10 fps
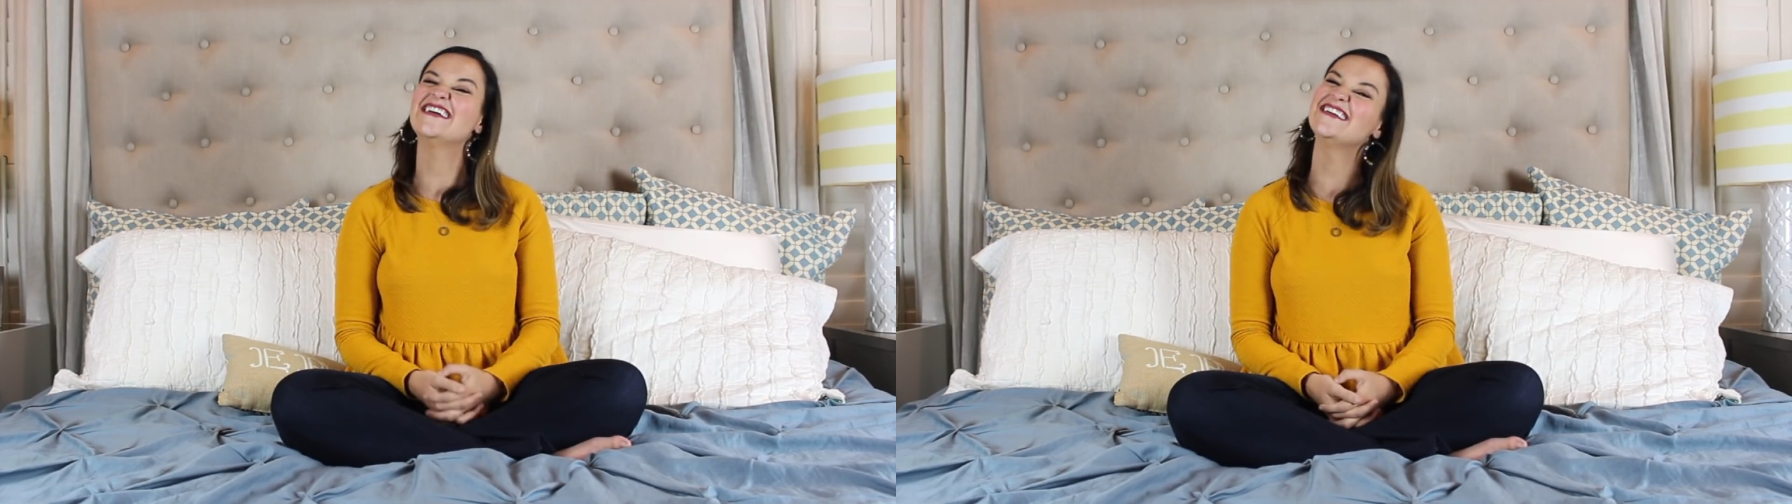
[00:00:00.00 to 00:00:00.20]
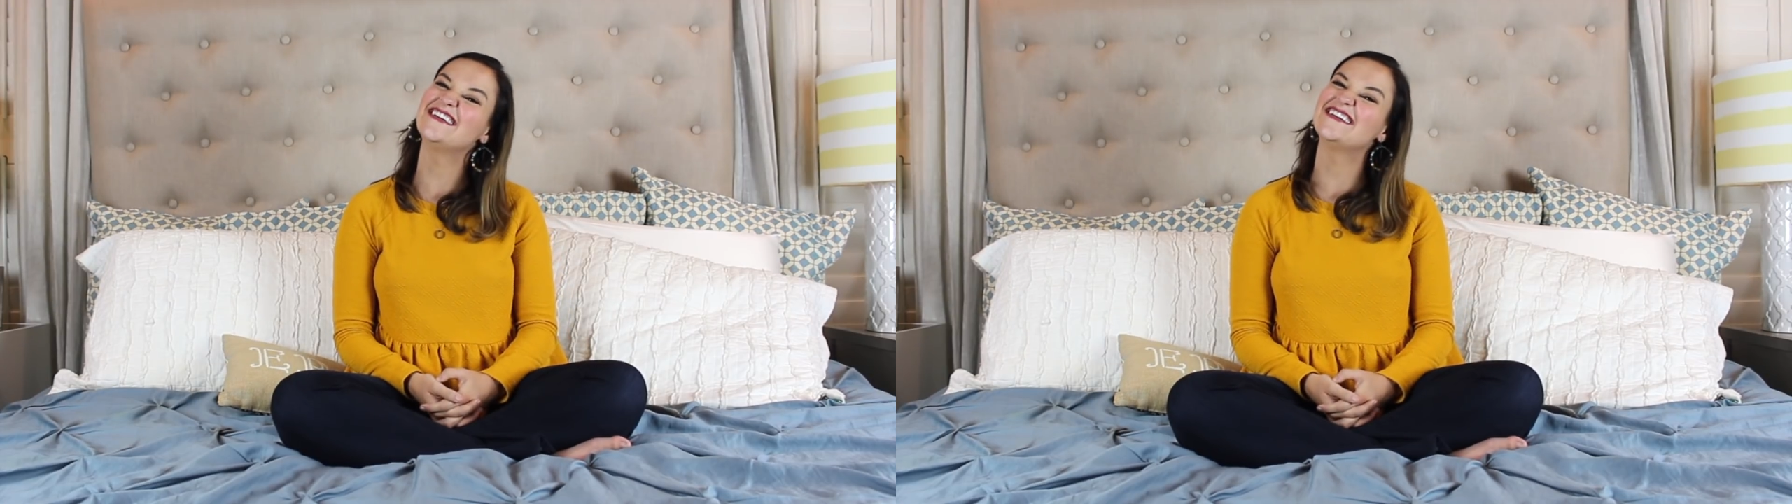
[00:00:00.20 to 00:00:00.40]

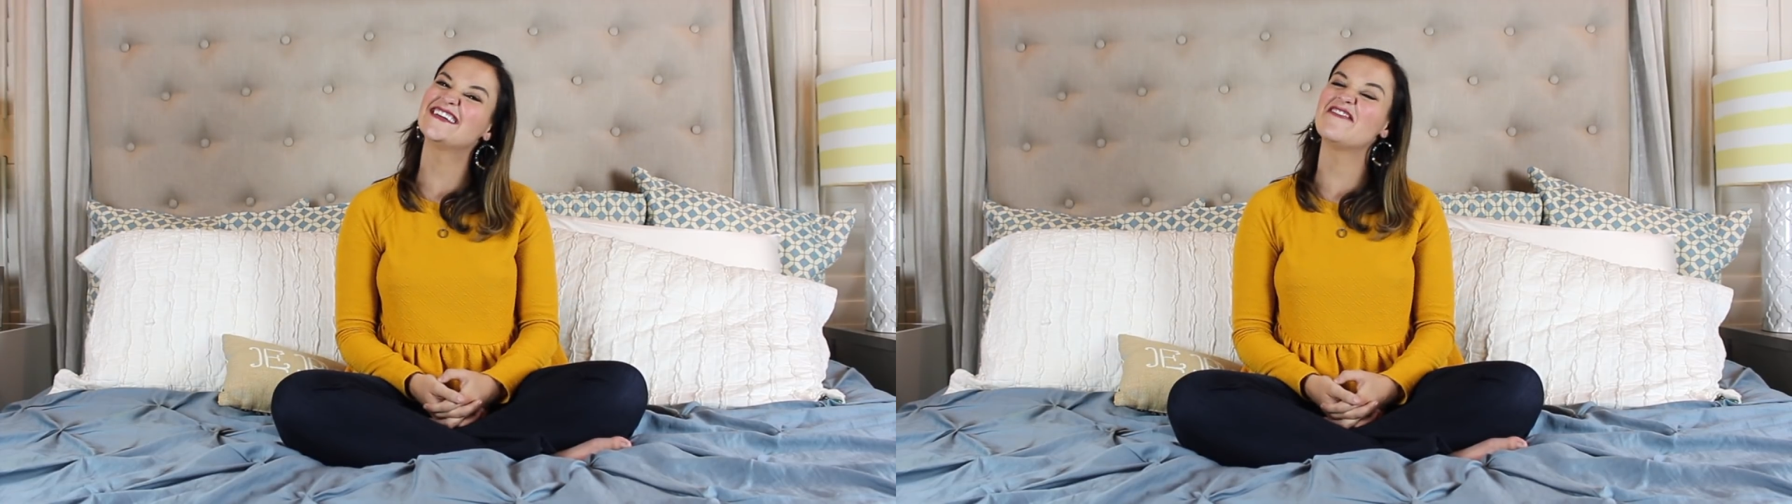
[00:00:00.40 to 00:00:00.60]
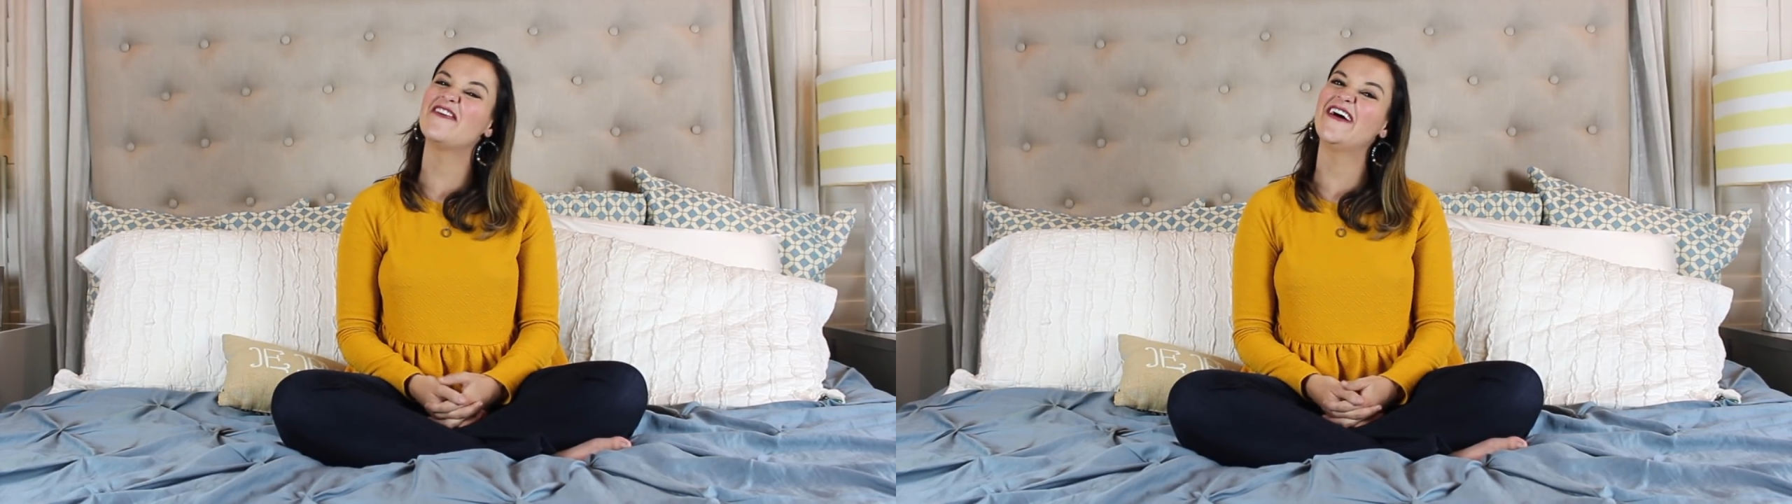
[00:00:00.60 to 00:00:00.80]
oh,
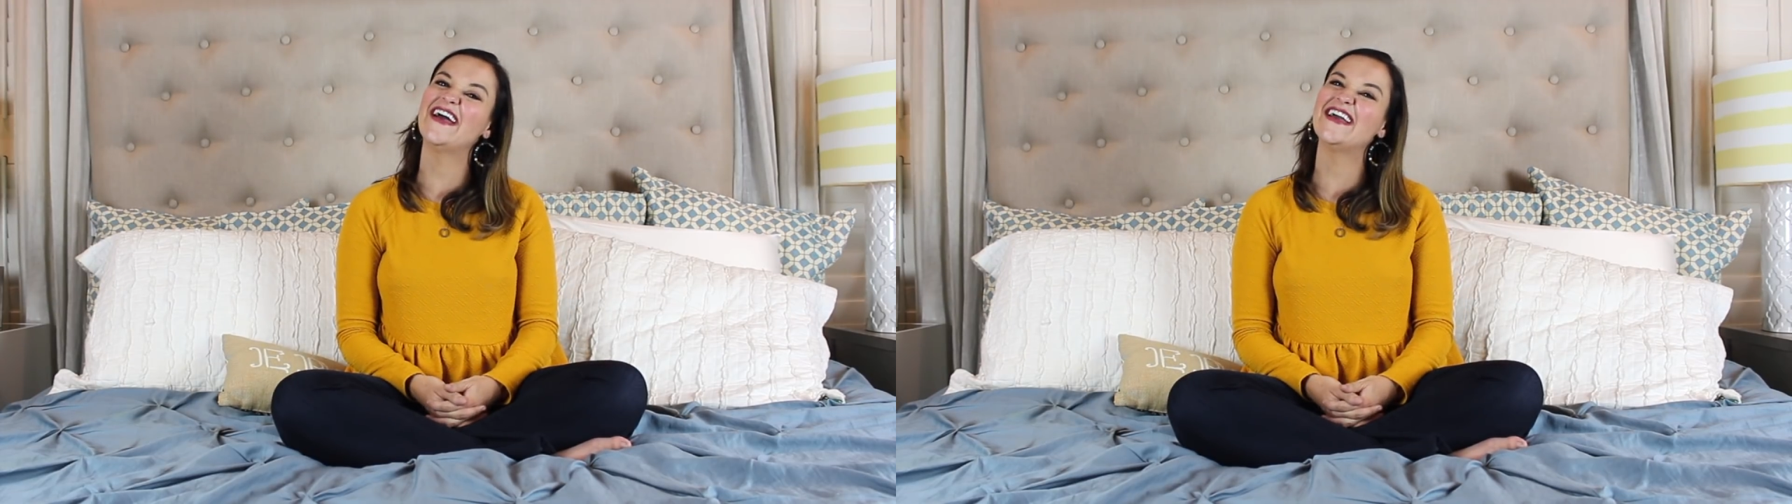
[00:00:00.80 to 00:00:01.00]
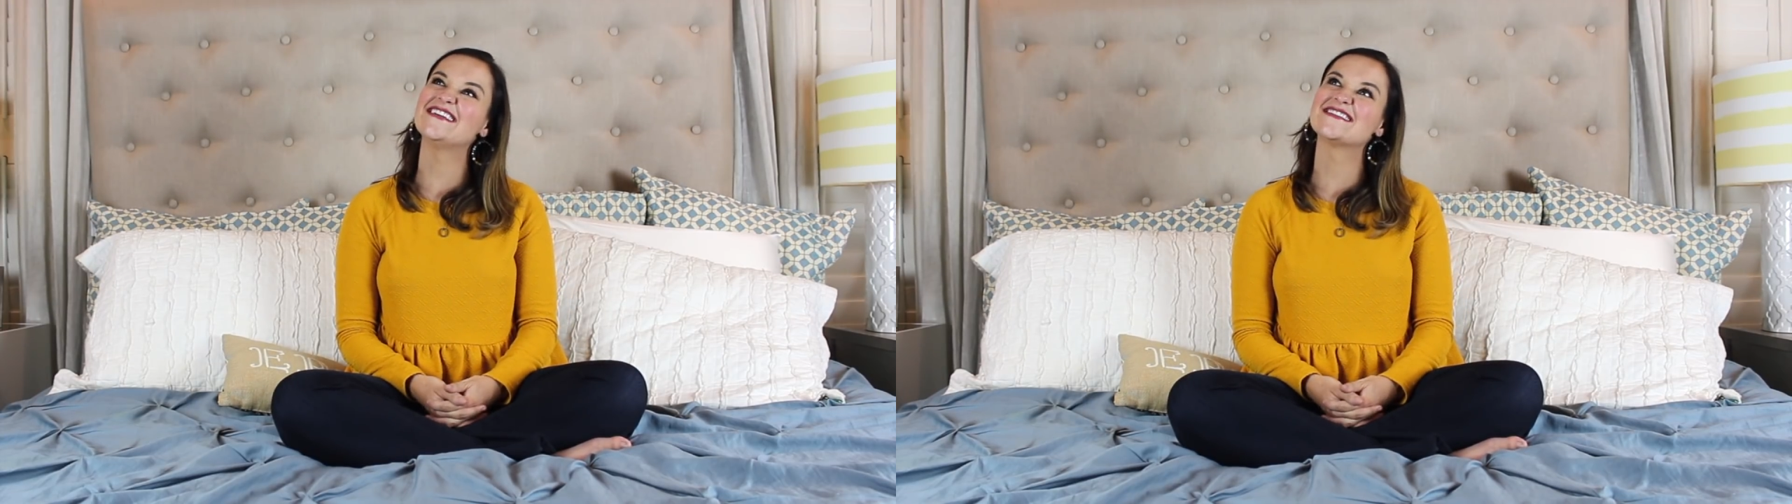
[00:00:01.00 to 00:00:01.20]

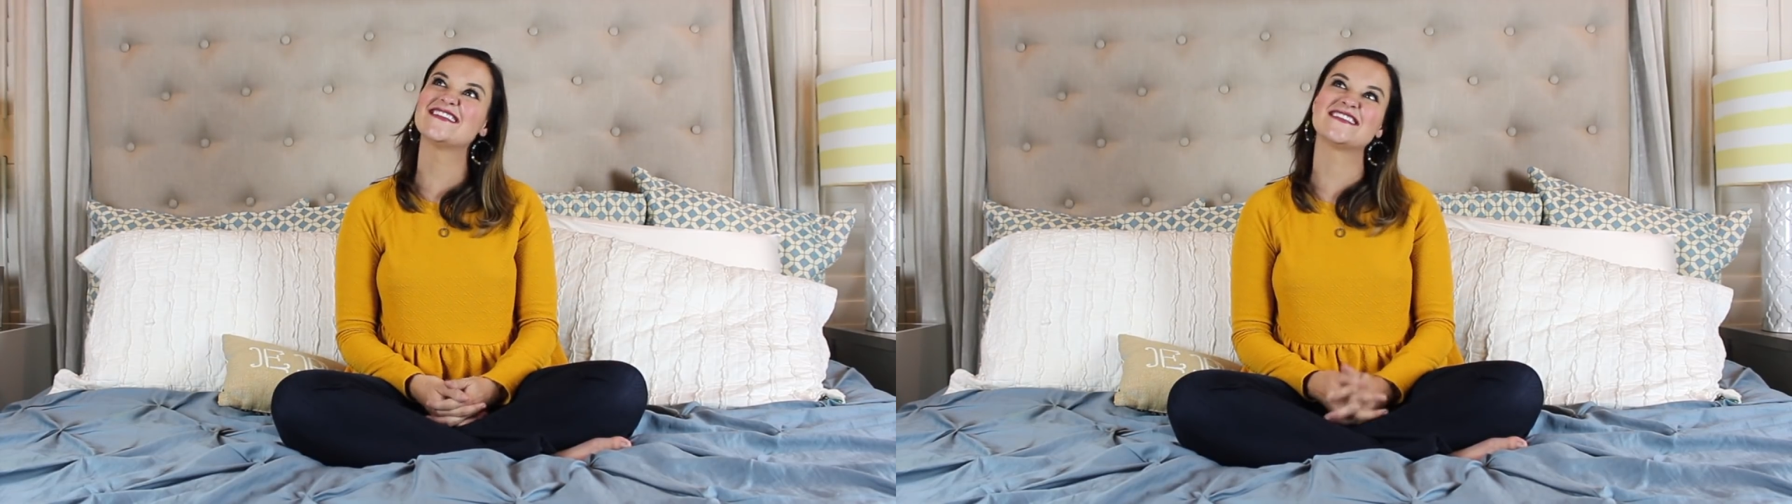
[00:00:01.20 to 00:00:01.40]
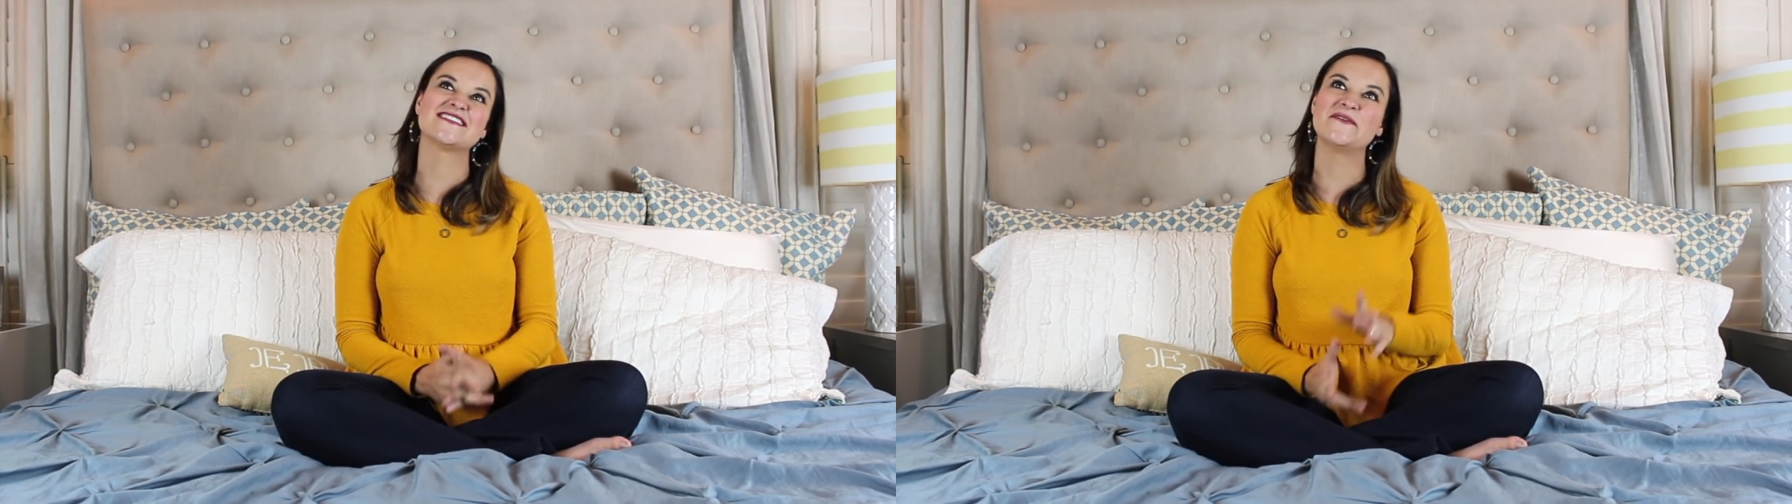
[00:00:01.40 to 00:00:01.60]
giveaways,
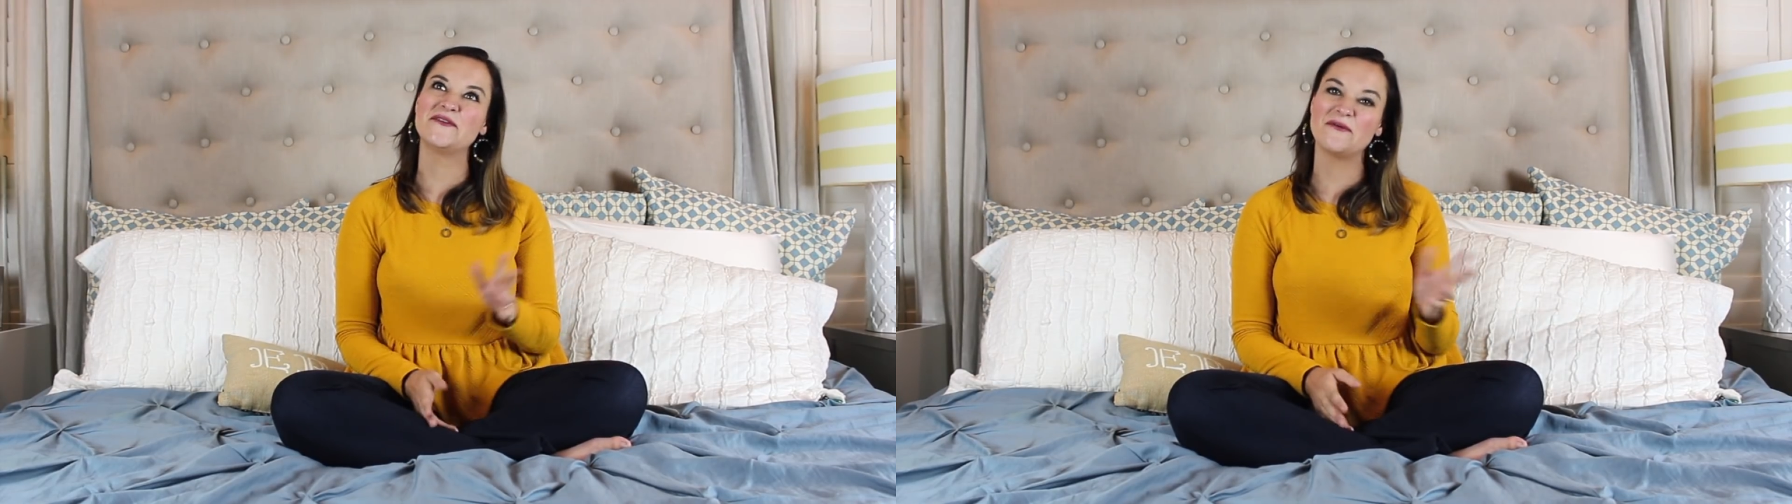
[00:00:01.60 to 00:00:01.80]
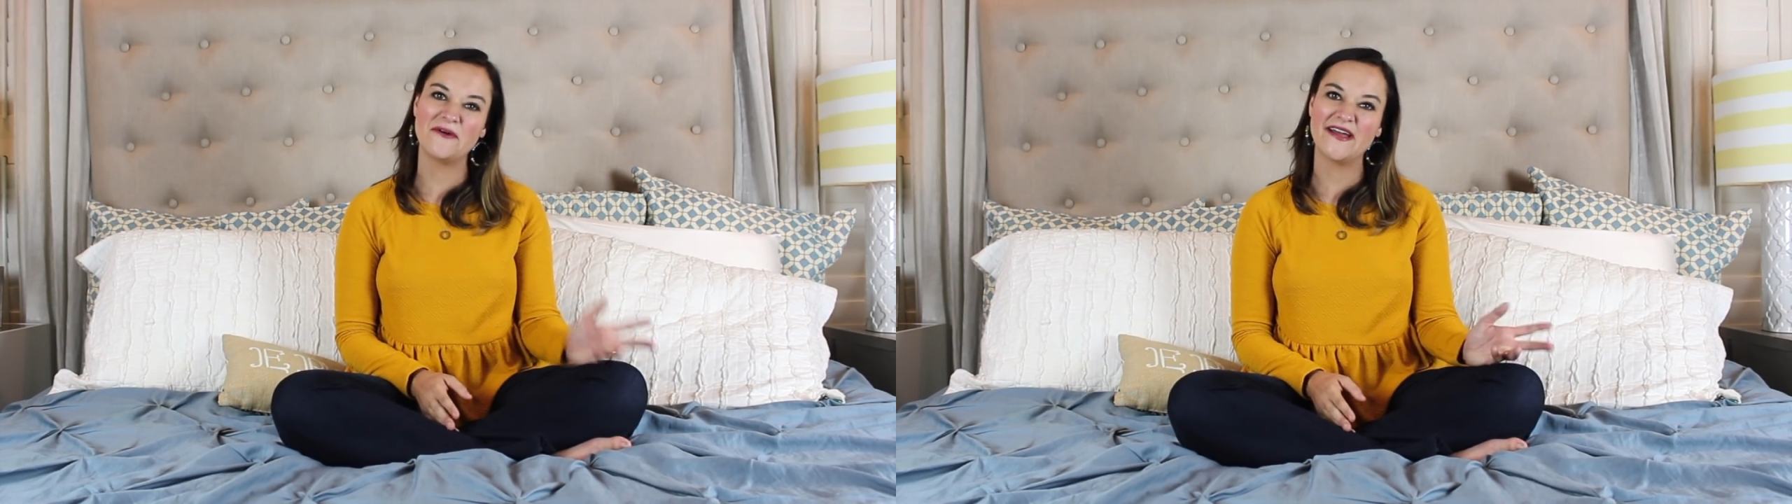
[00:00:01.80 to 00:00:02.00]
that's so
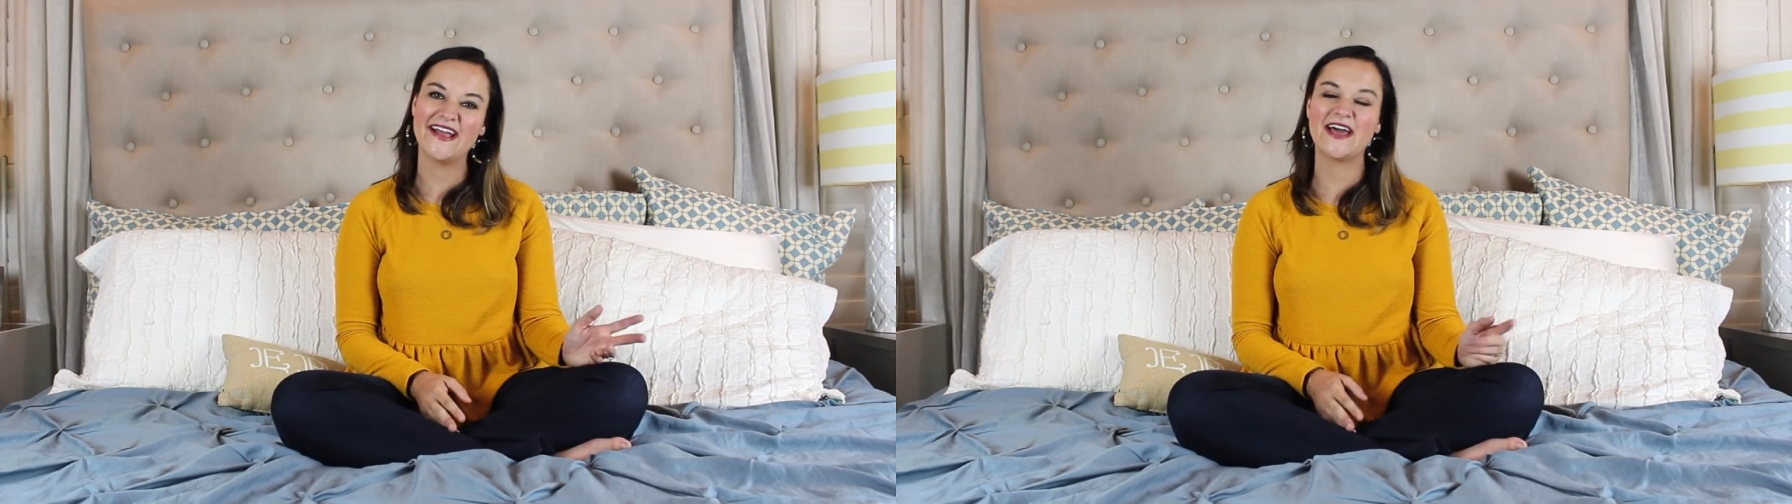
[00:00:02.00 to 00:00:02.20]
annoying.